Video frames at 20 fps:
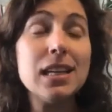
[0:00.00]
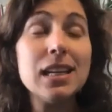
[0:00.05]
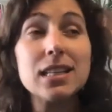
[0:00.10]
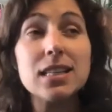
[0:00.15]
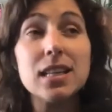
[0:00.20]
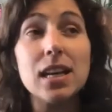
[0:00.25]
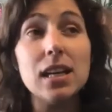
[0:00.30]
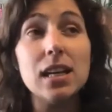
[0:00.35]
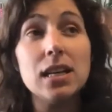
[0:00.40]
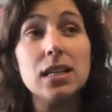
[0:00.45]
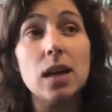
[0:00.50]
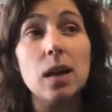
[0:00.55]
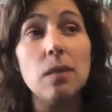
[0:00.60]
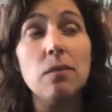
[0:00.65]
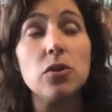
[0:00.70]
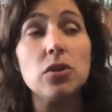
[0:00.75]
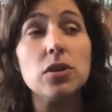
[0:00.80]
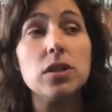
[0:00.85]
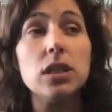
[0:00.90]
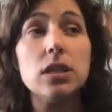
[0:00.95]
exciting time
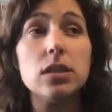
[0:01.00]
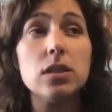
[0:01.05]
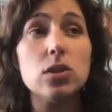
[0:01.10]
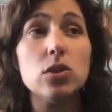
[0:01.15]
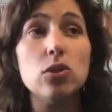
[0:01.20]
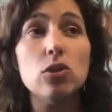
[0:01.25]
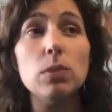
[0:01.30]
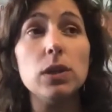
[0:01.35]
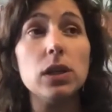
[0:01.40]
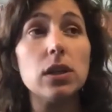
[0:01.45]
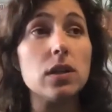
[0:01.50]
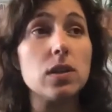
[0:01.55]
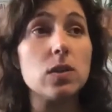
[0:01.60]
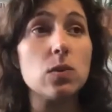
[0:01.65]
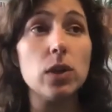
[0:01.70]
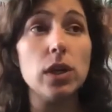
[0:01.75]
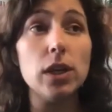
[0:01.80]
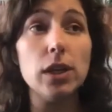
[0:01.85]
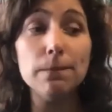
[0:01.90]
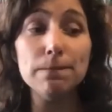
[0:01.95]
for season two because
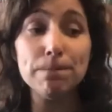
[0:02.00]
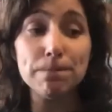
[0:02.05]
we